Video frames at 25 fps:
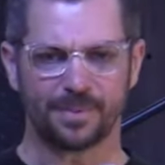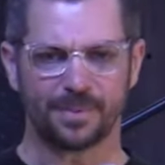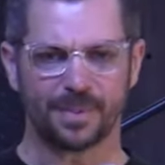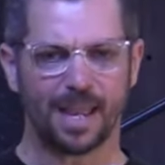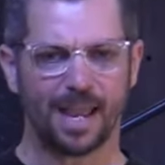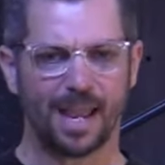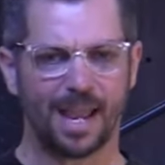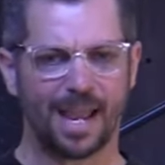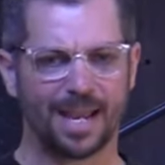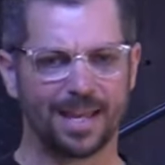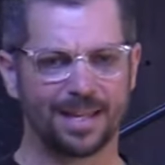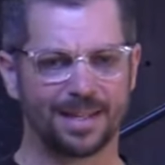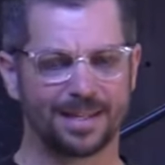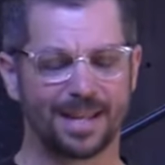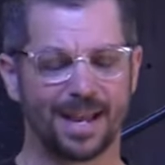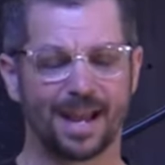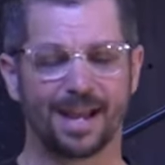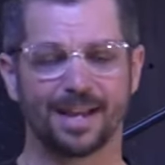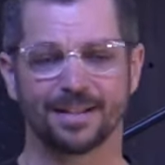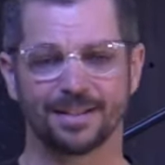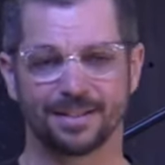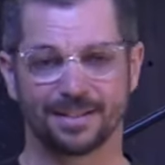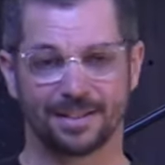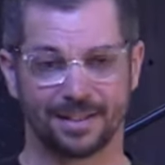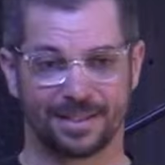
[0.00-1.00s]
I had
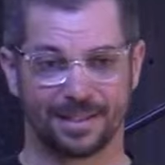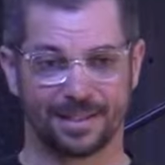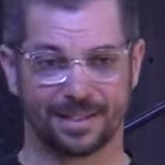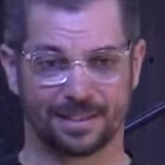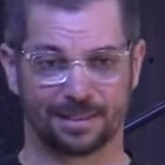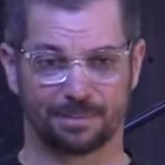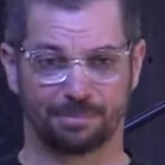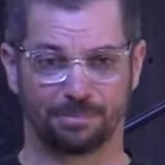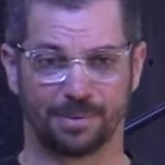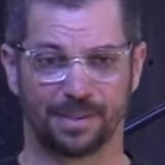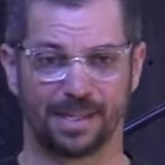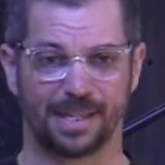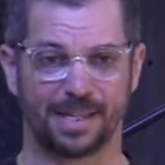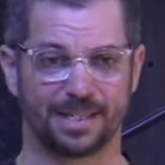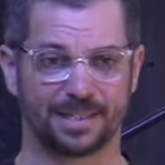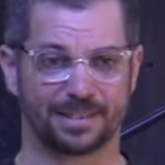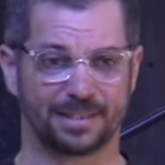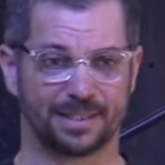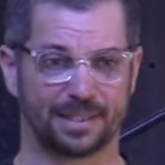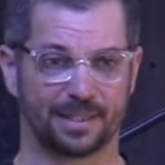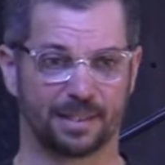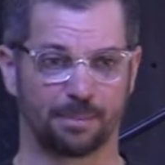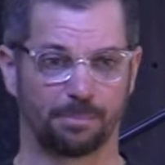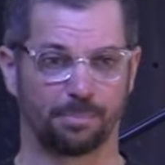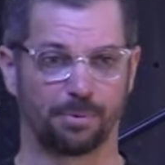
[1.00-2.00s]
gotten to this place
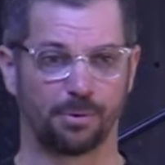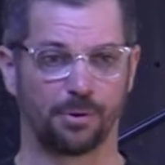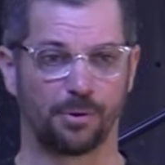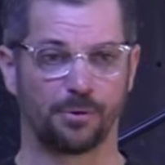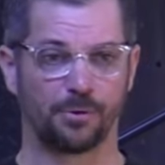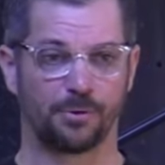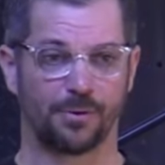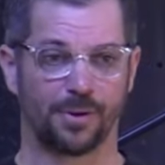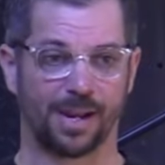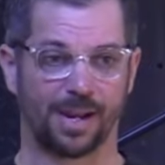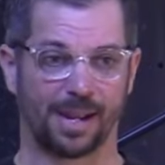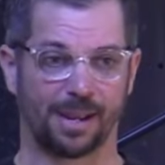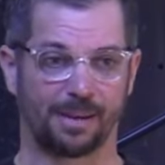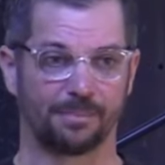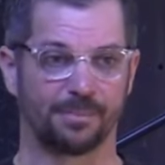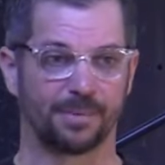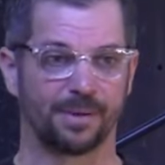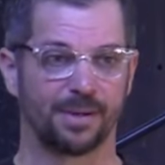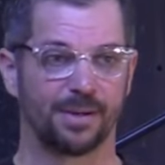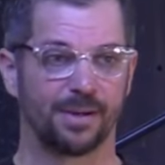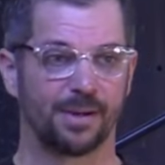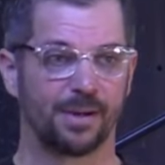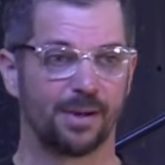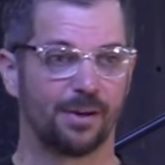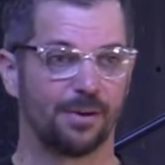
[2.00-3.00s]
in the program
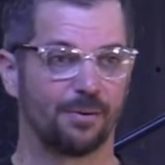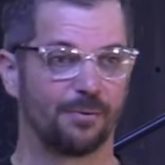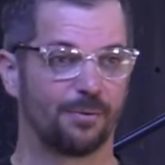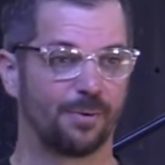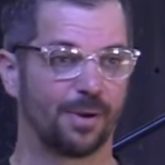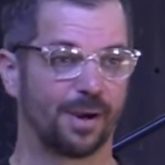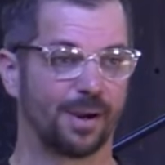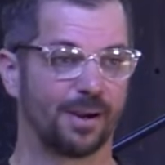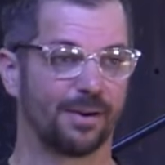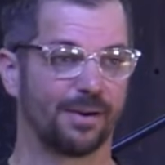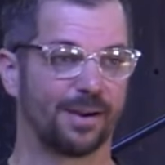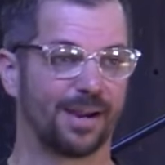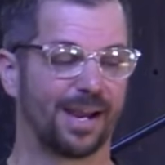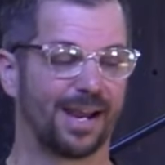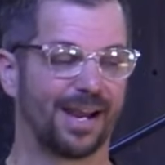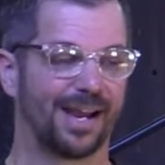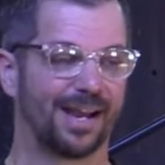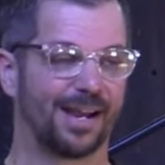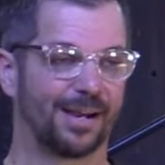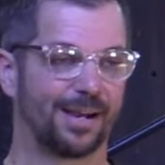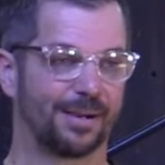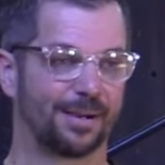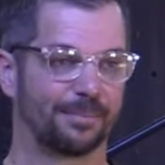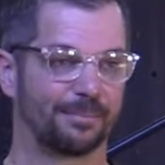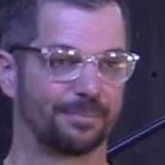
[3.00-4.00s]
where
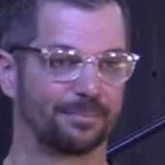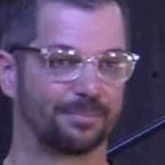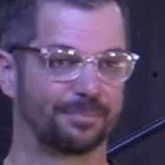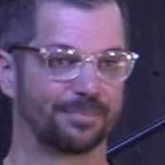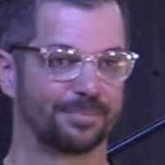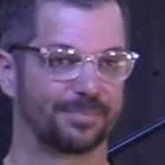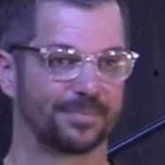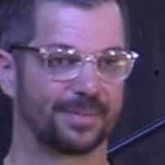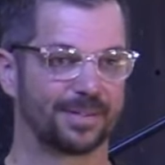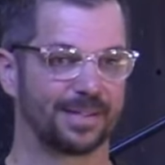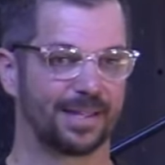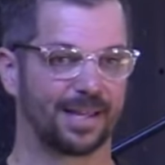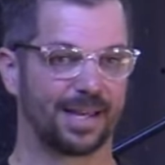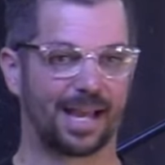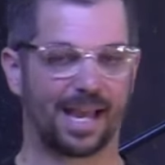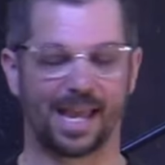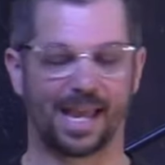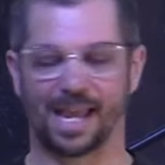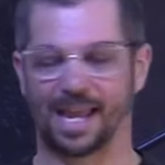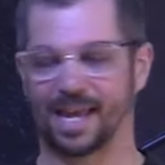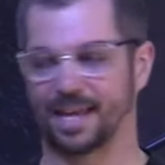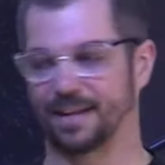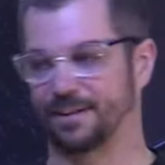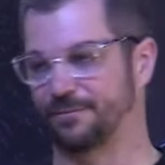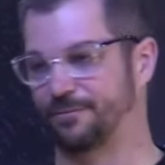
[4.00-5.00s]
um, I
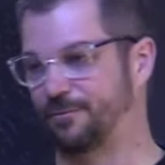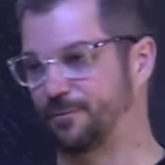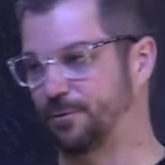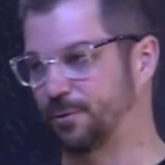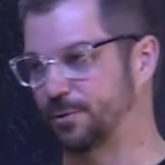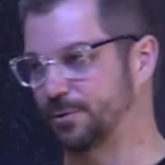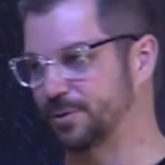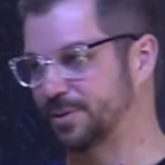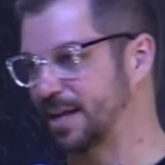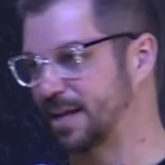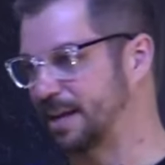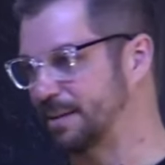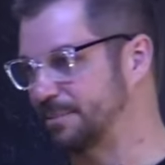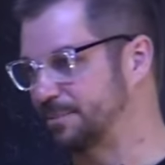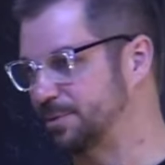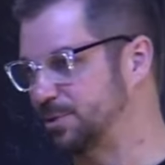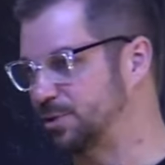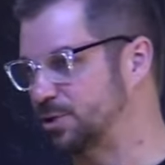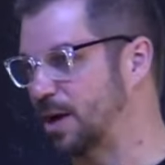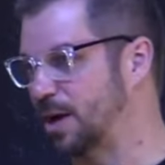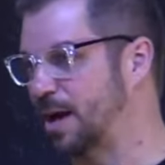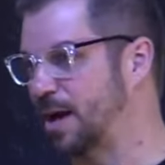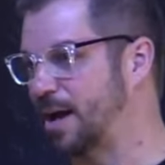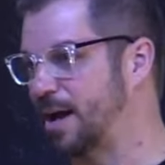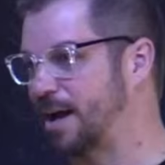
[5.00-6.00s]
had a full-time
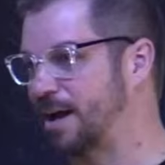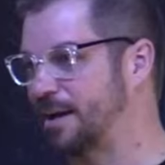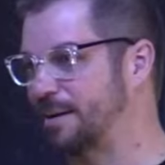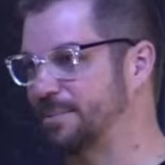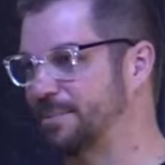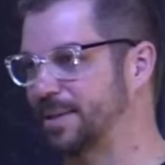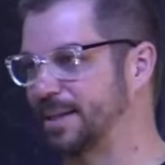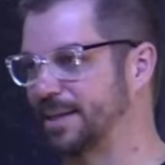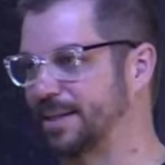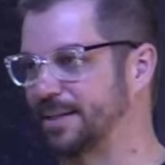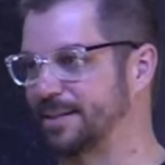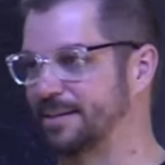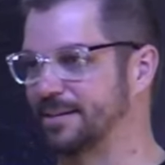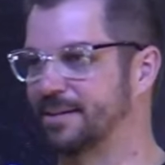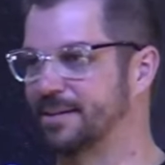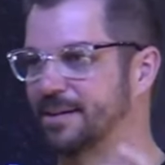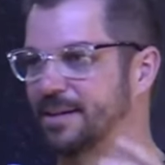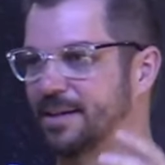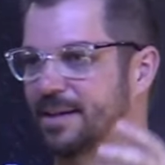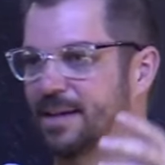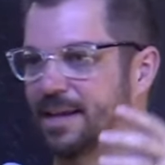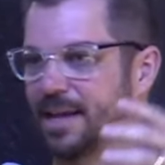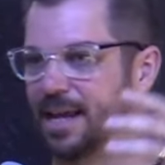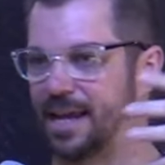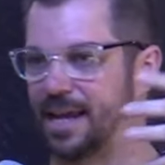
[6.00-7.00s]
job and
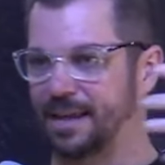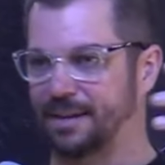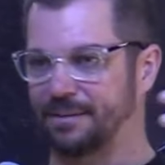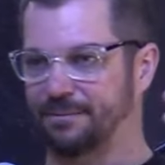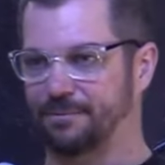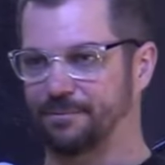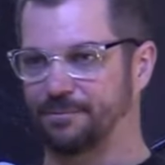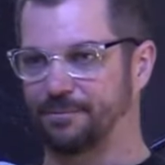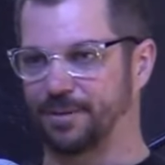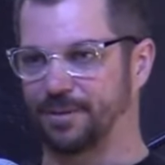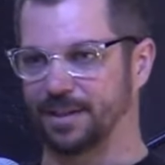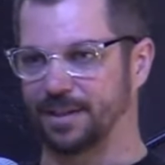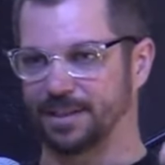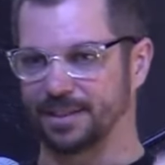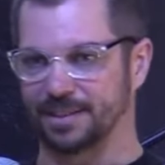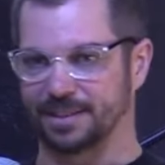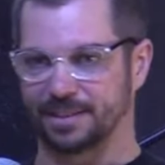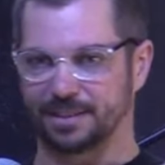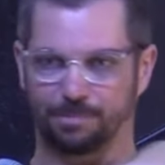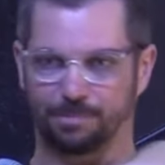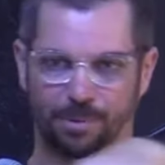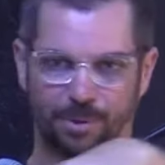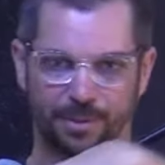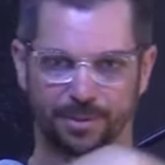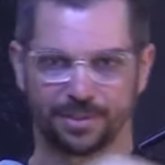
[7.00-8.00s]
and was
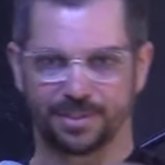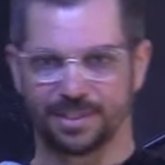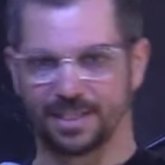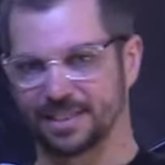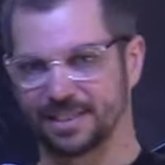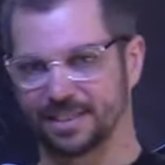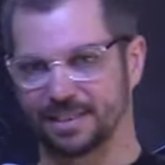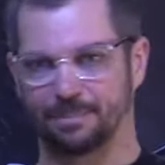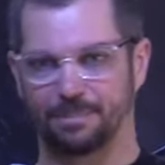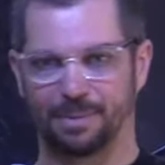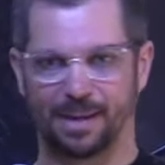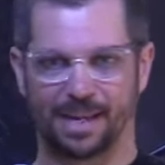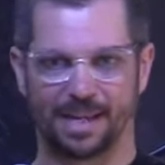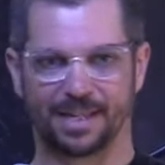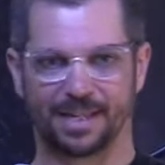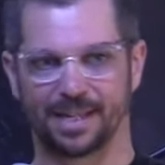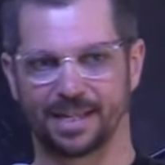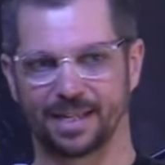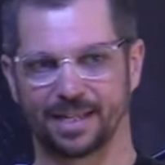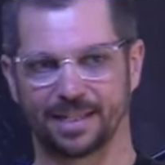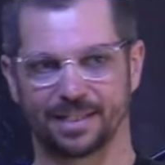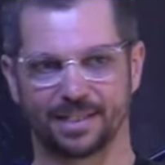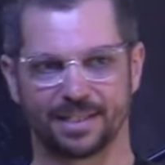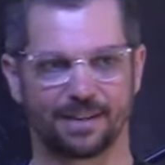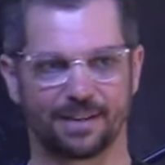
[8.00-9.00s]
participating
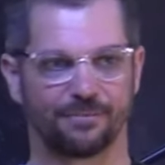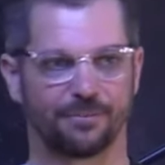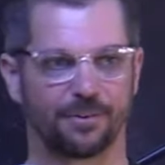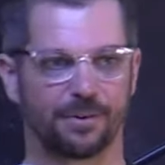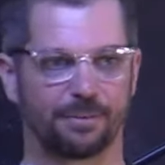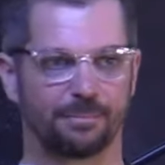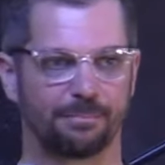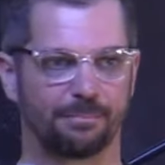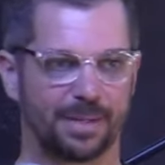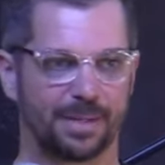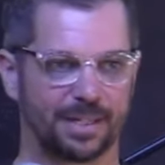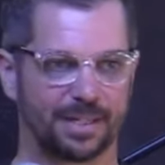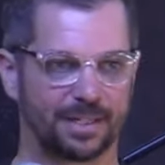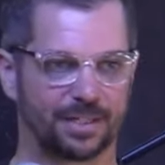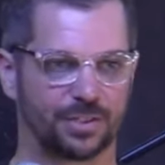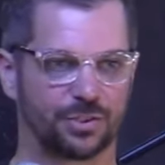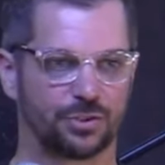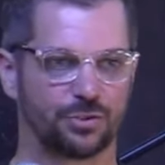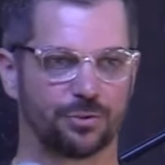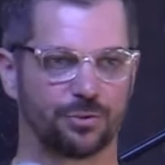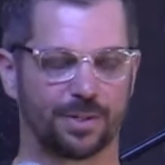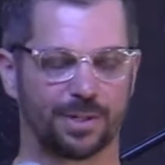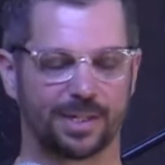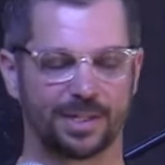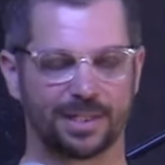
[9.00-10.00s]
in different
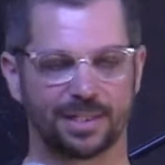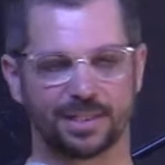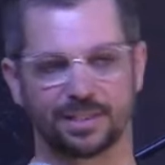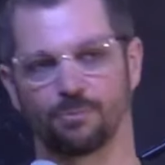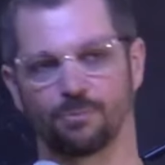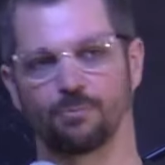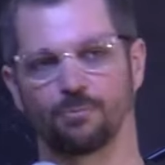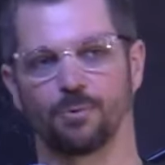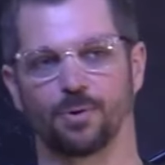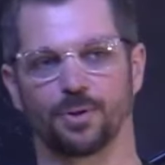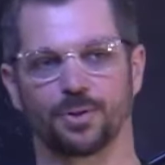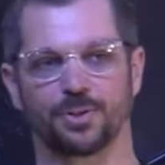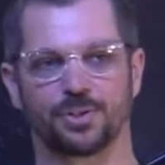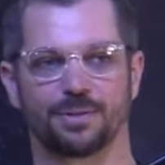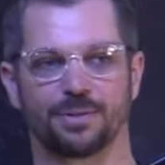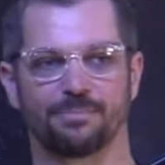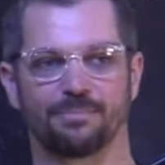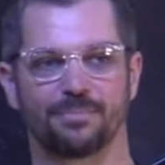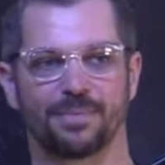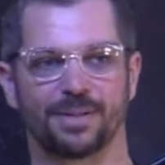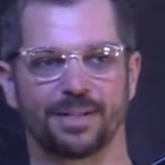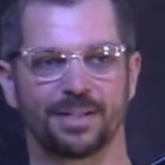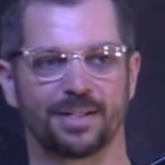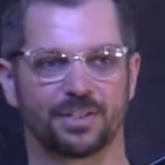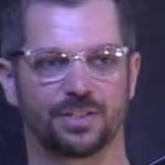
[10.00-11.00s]
ministries and worship
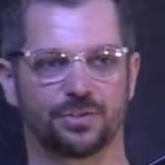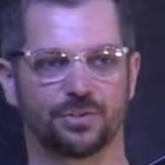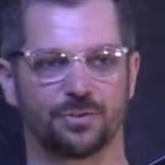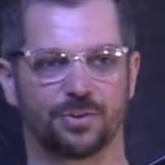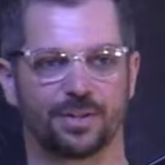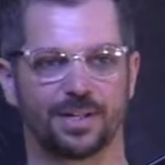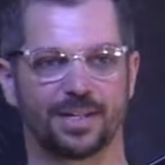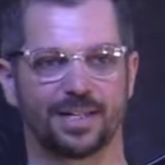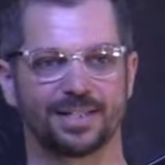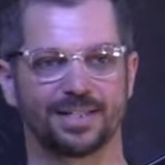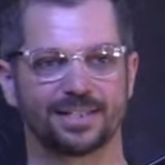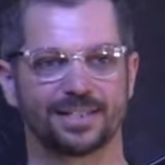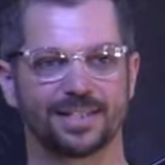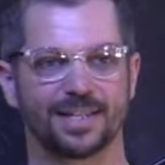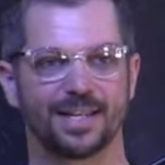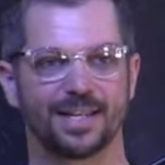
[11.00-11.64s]
ministries.